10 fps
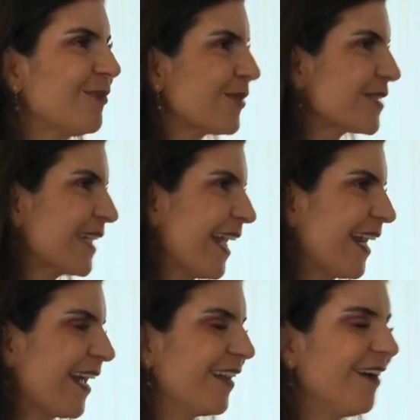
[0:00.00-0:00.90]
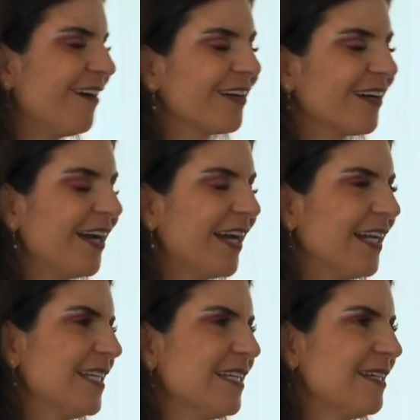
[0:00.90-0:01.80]
wasn't getting any younger, and
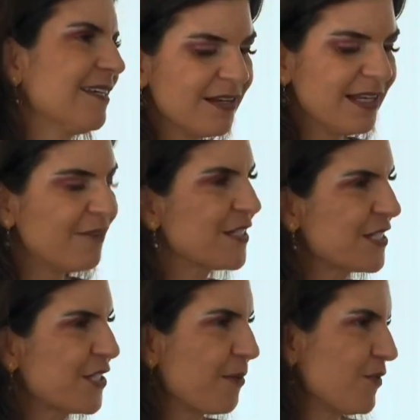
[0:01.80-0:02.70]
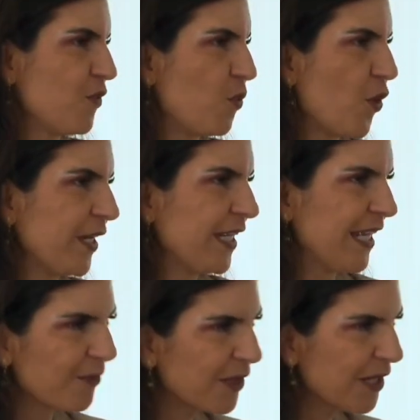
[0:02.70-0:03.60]
he lived in Cyprus for 1
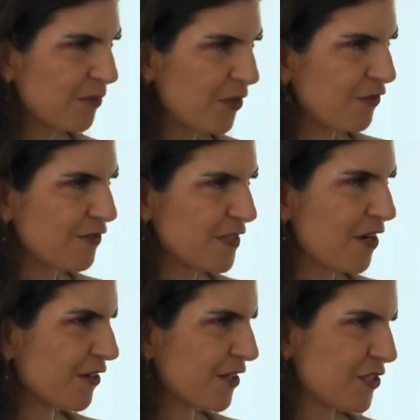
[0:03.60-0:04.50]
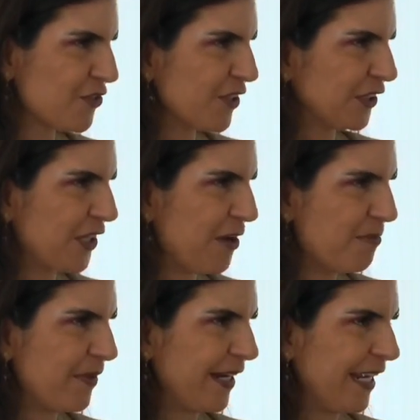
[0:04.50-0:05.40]
year when he moved our construction
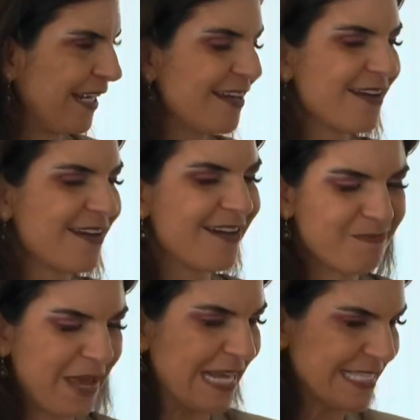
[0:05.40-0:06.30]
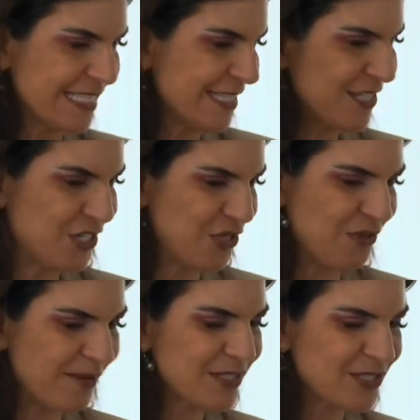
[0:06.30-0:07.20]
company base to
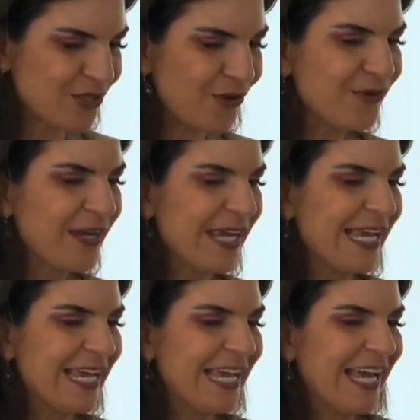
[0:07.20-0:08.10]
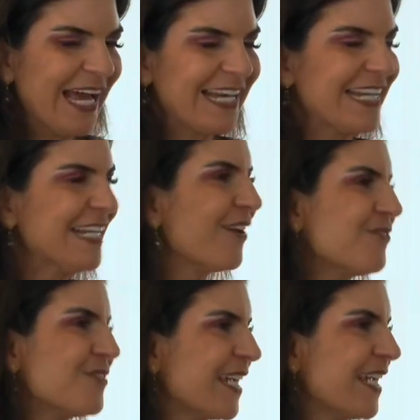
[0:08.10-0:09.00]
Limassol. And he
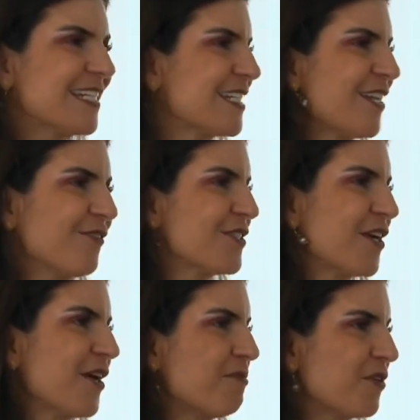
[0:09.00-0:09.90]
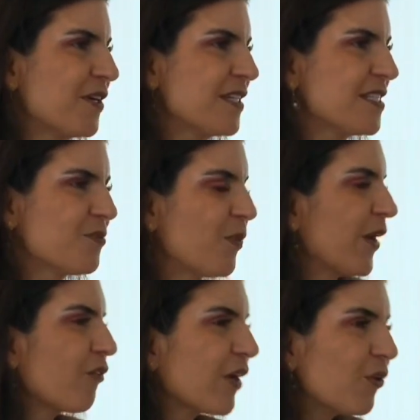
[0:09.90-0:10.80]
loved it. He just loved Cyprus. We're
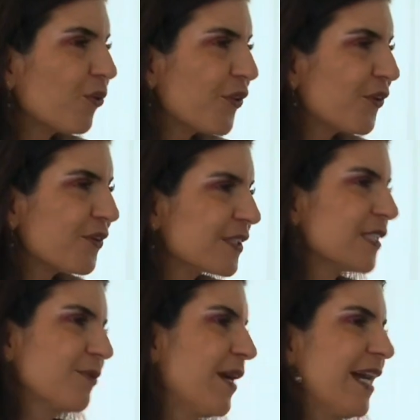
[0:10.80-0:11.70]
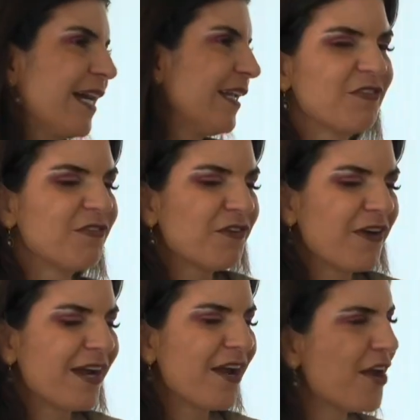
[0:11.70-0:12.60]
Greek Orthodox as well. He felt
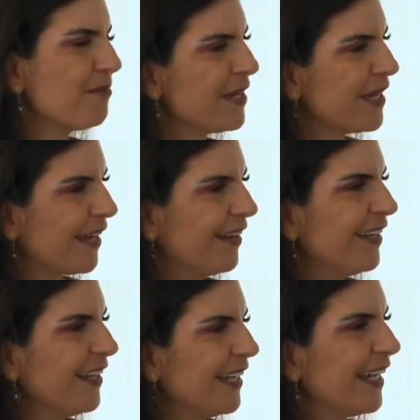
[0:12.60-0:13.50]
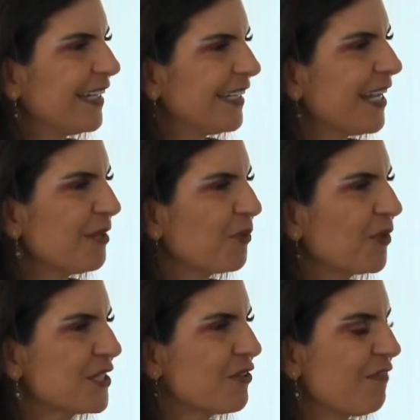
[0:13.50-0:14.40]
very at home here. And he
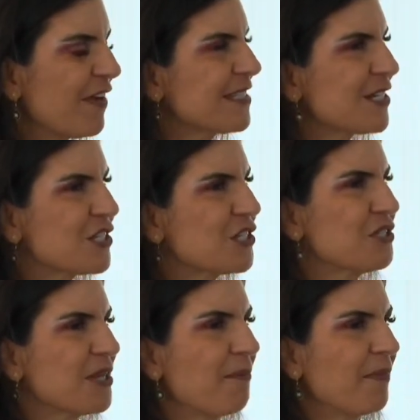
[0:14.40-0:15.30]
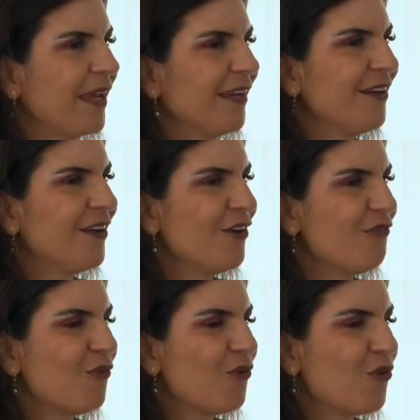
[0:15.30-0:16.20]
wanted to invest and do something
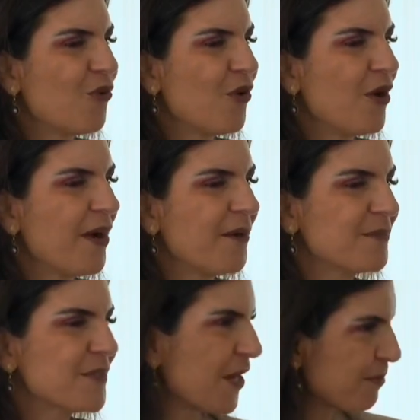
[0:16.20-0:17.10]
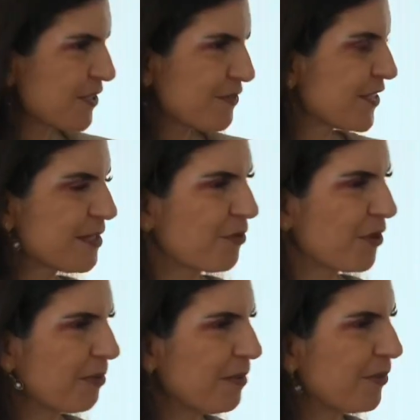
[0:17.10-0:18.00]
for Cyprus and for
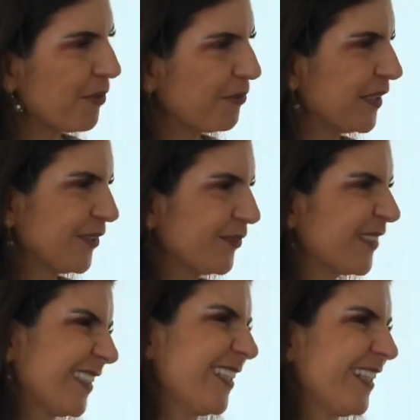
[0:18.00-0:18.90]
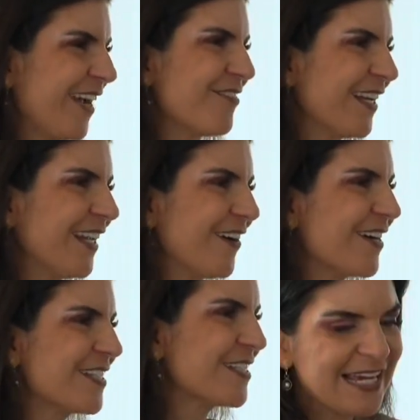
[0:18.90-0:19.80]
Cypriot people, which was, really
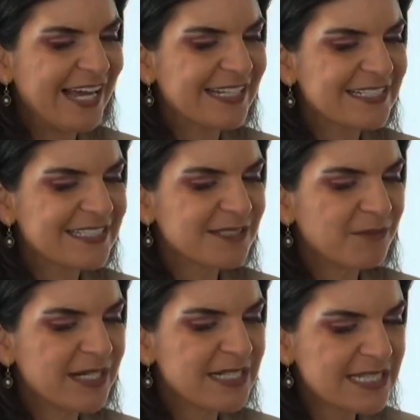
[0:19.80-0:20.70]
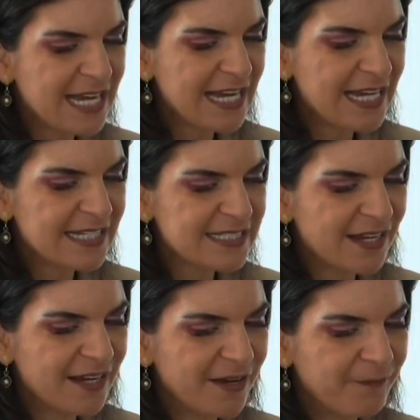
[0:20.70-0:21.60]
nice. And my dad,
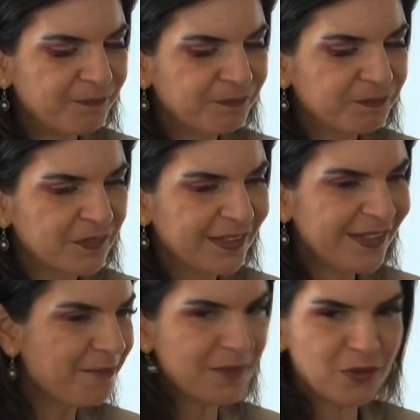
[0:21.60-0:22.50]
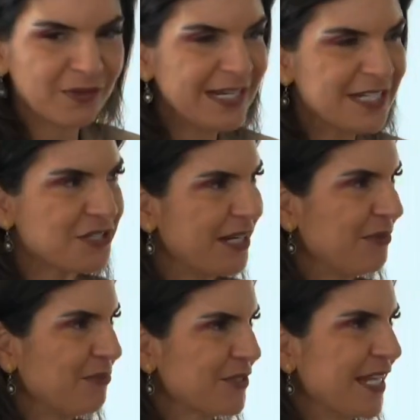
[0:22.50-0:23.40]
literally
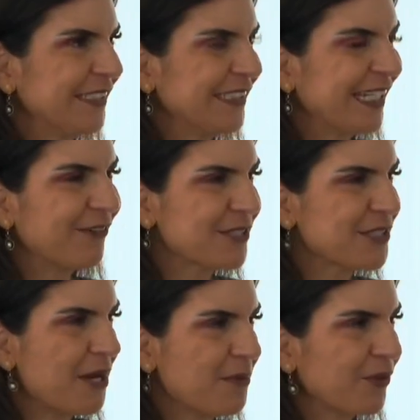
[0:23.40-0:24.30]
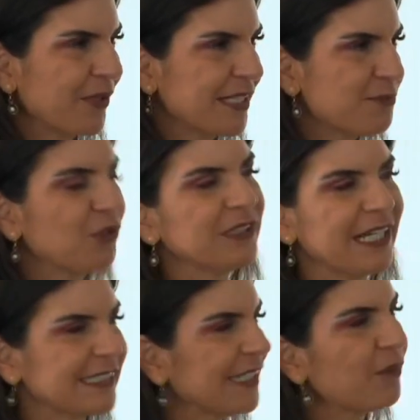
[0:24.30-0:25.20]
was the engineer on site building this
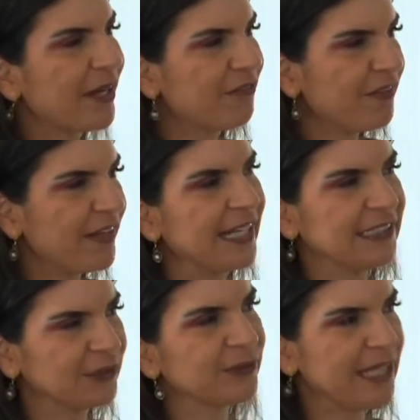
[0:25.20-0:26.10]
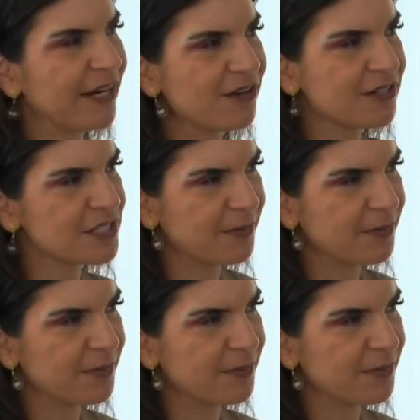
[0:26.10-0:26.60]
project. And when it finished, was then asked to